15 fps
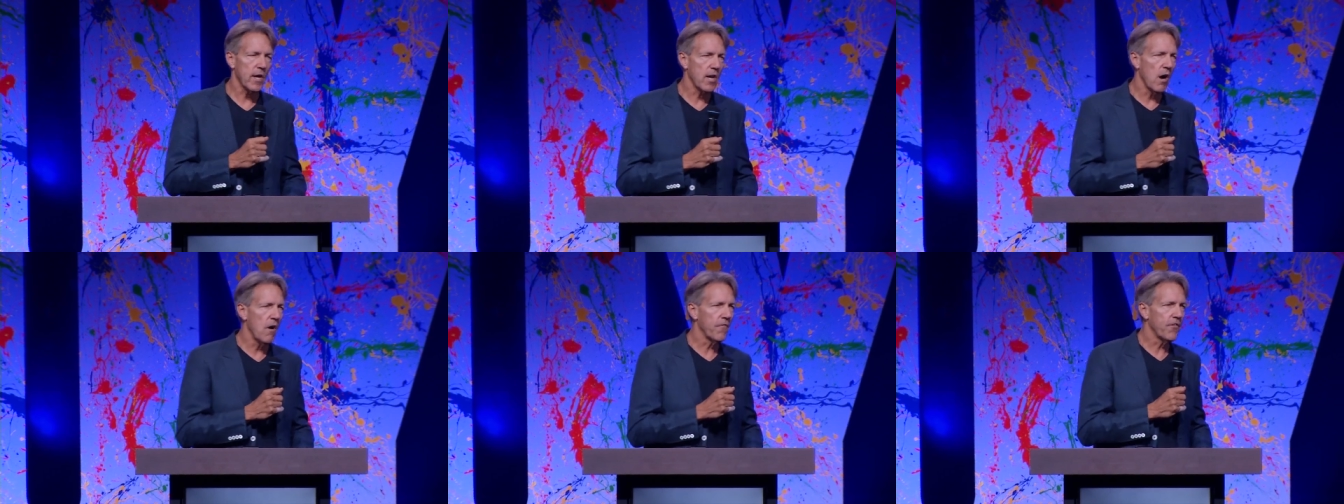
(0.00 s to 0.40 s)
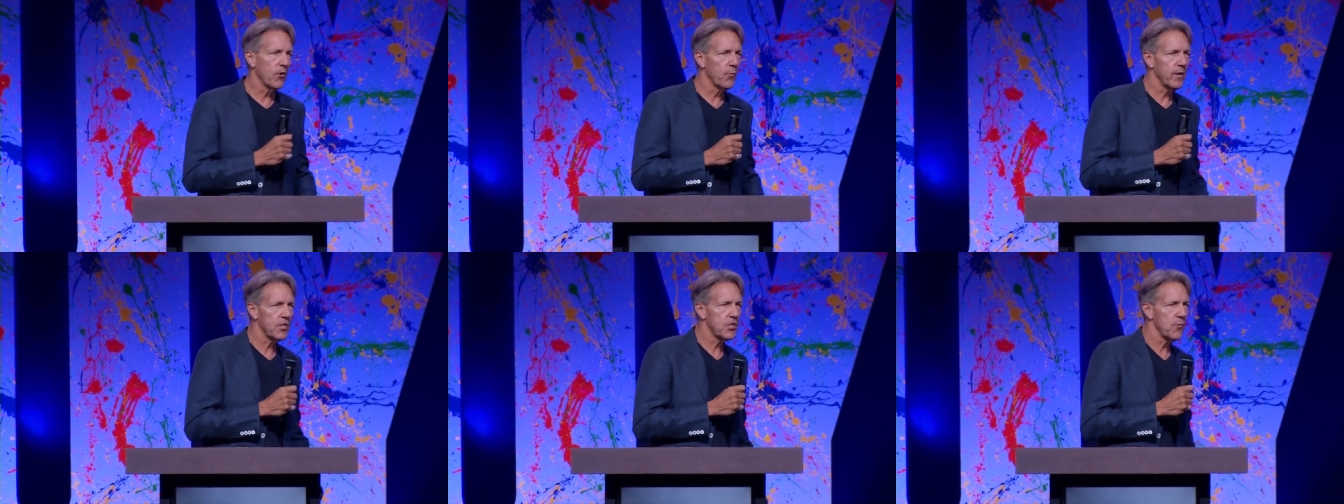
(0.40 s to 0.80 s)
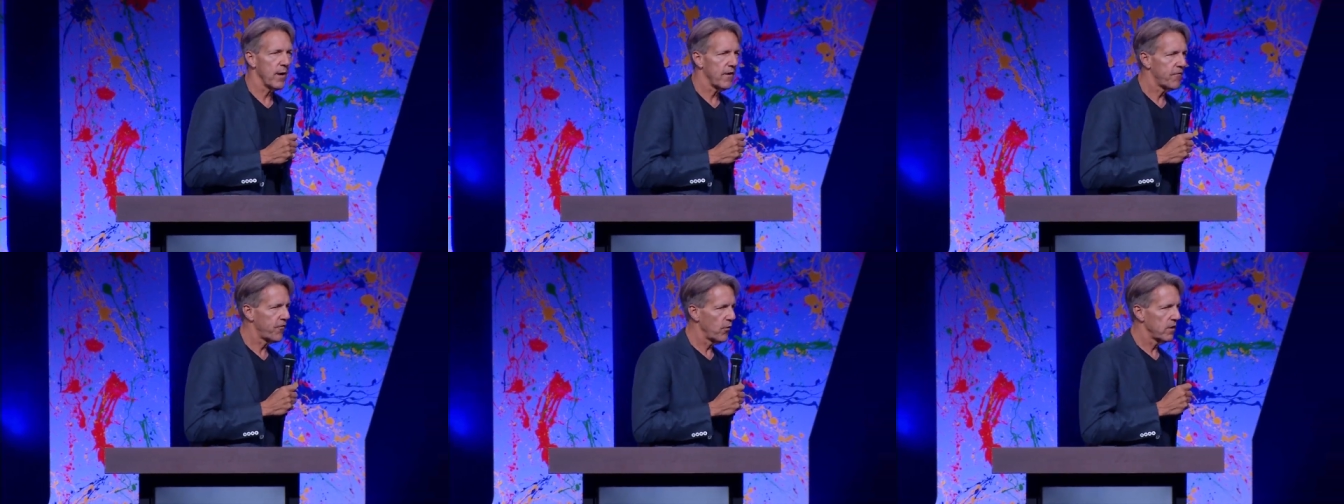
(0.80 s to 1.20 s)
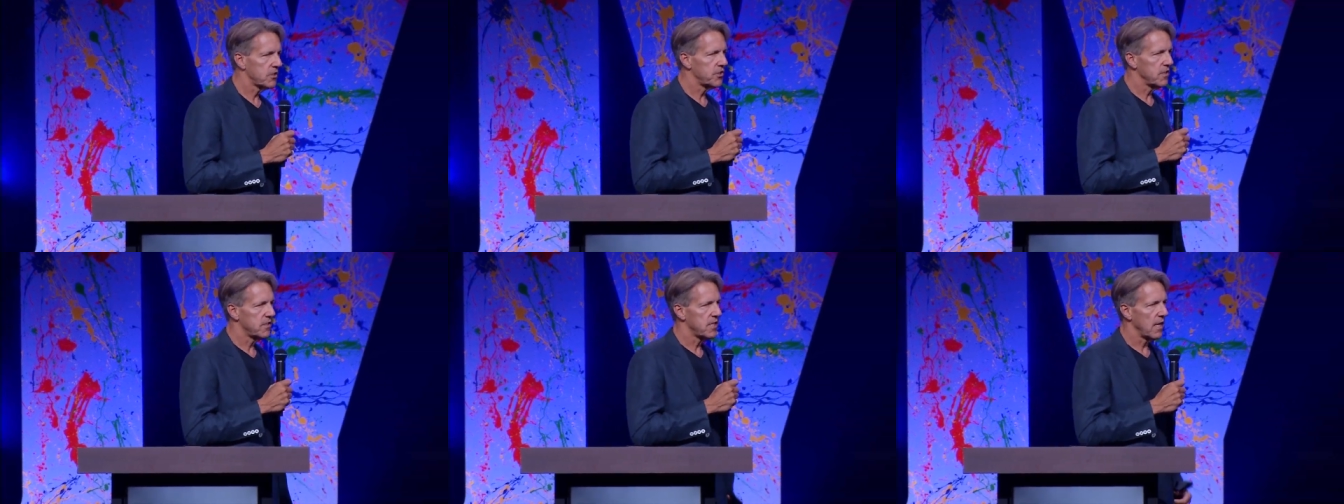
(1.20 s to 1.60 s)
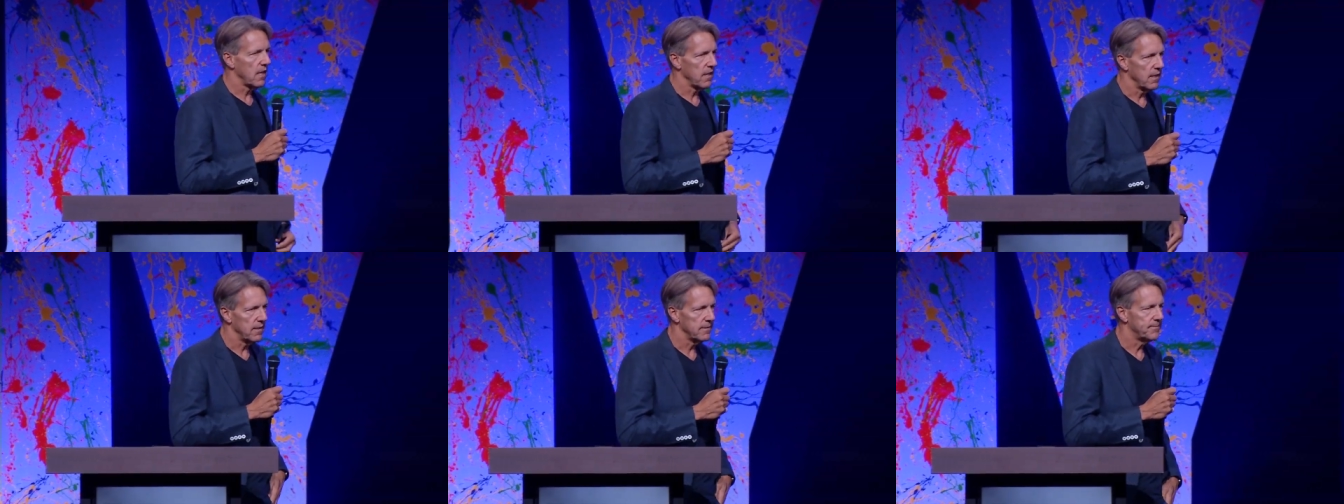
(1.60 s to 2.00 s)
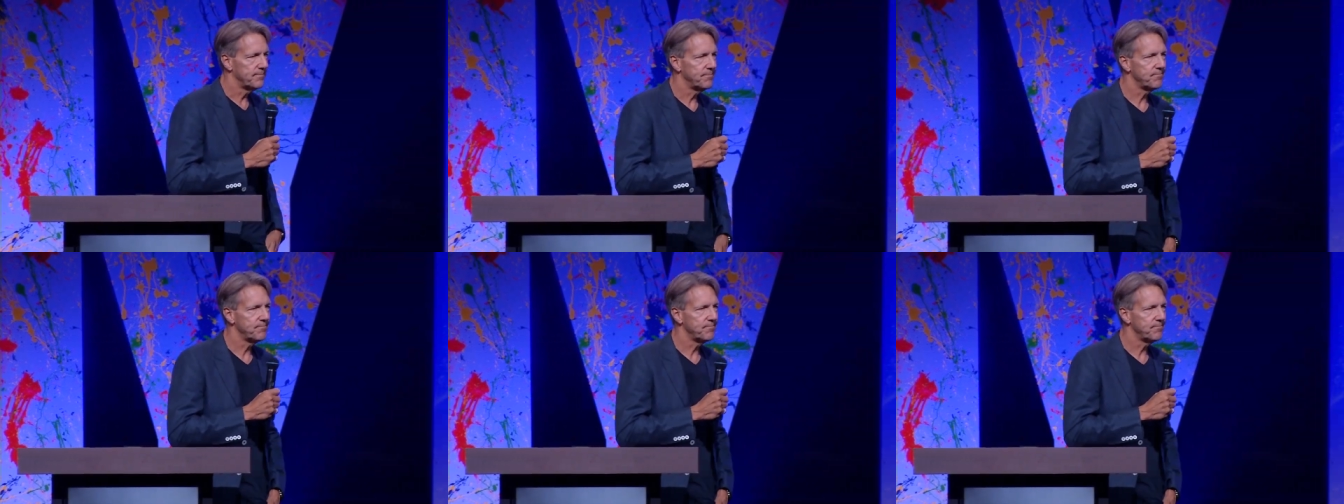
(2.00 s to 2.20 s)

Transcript: a golfer went to a fortune teller,